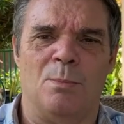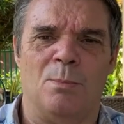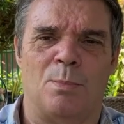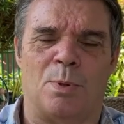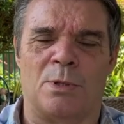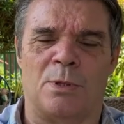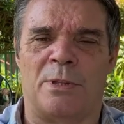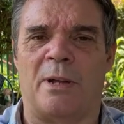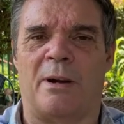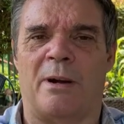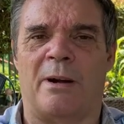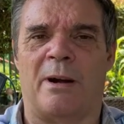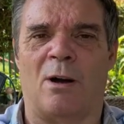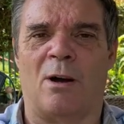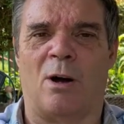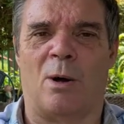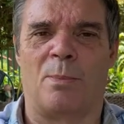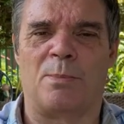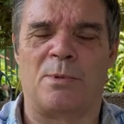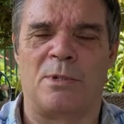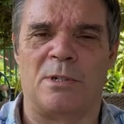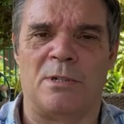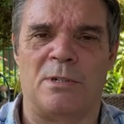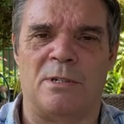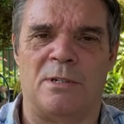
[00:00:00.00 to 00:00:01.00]
but there are
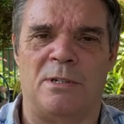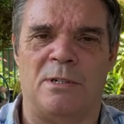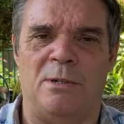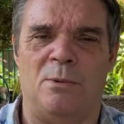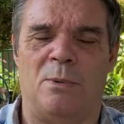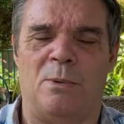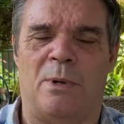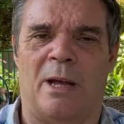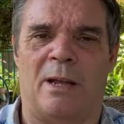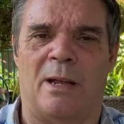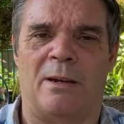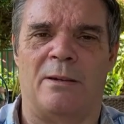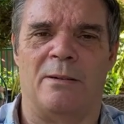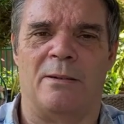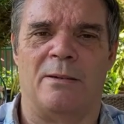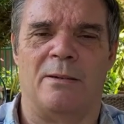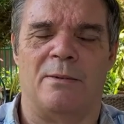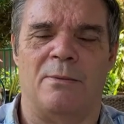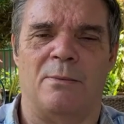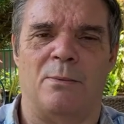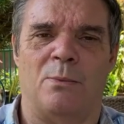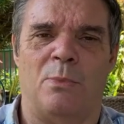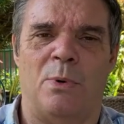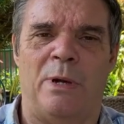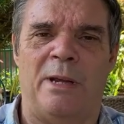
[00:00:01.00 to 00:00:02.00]
options. You can
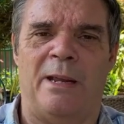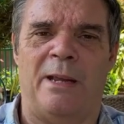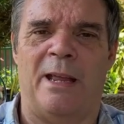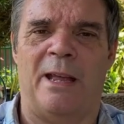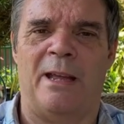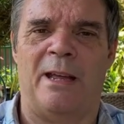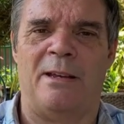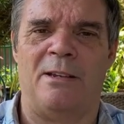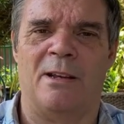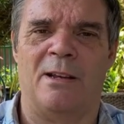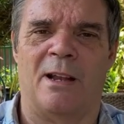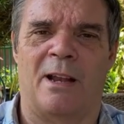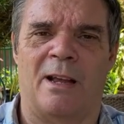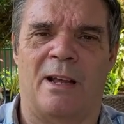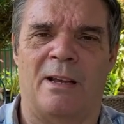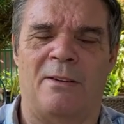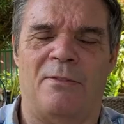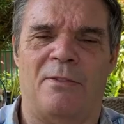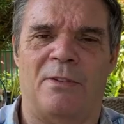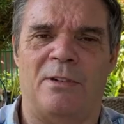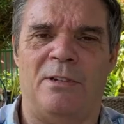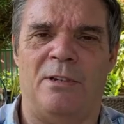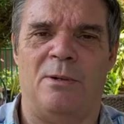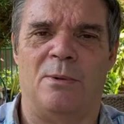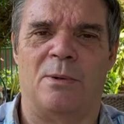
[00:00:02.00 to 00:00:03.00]
regain your
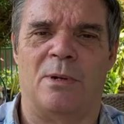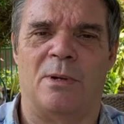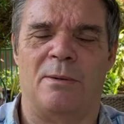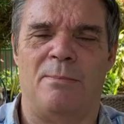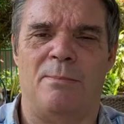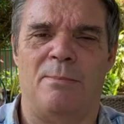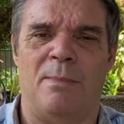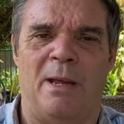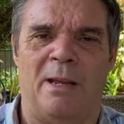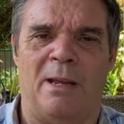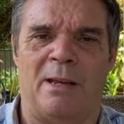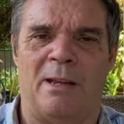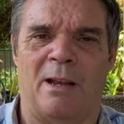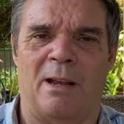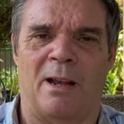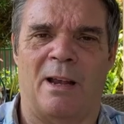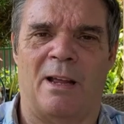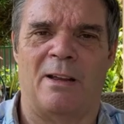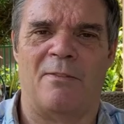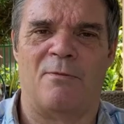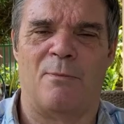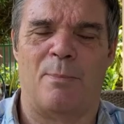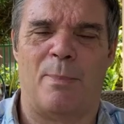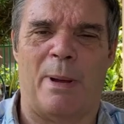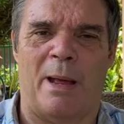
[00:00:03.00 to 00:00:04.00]
life and you can make your
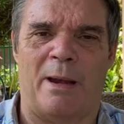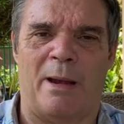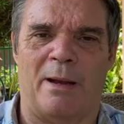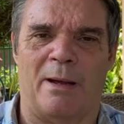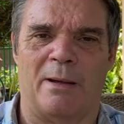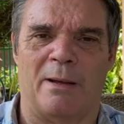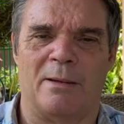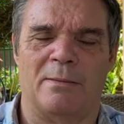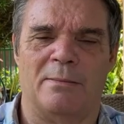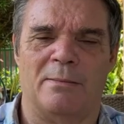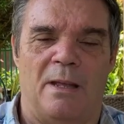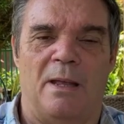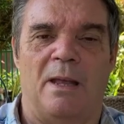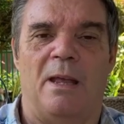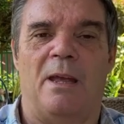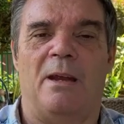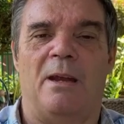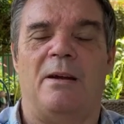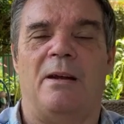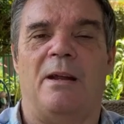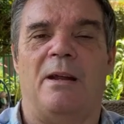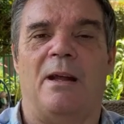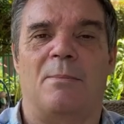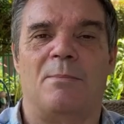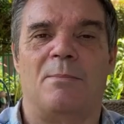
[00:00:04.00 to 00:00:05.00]
life better.
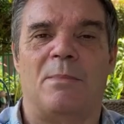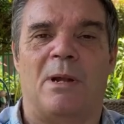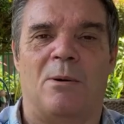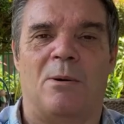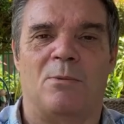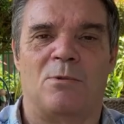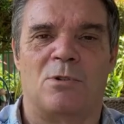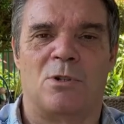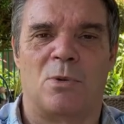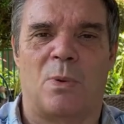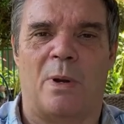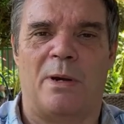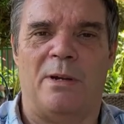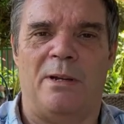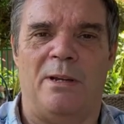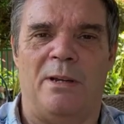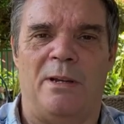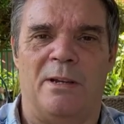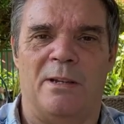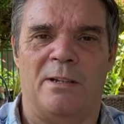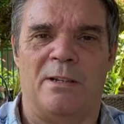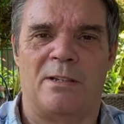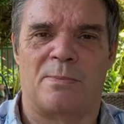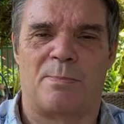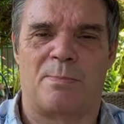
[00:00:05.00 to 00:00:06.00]
Here I am now, 20
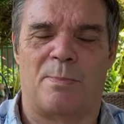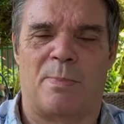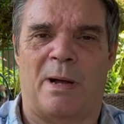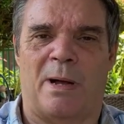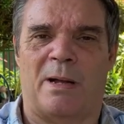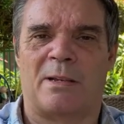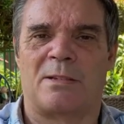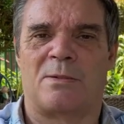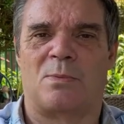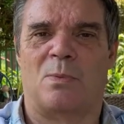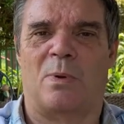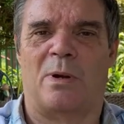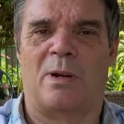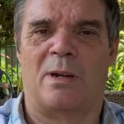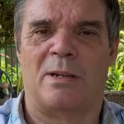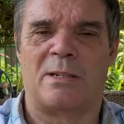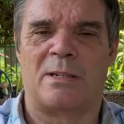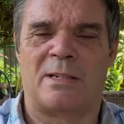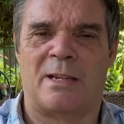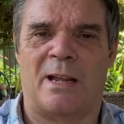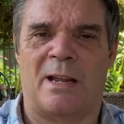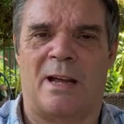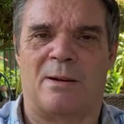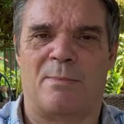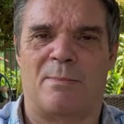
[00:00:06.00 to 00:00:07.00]
years past when I
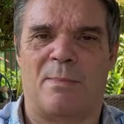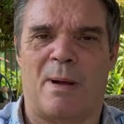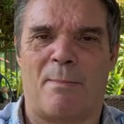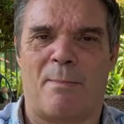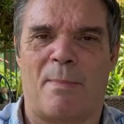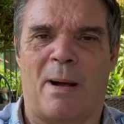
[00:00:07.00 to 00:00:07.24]
started my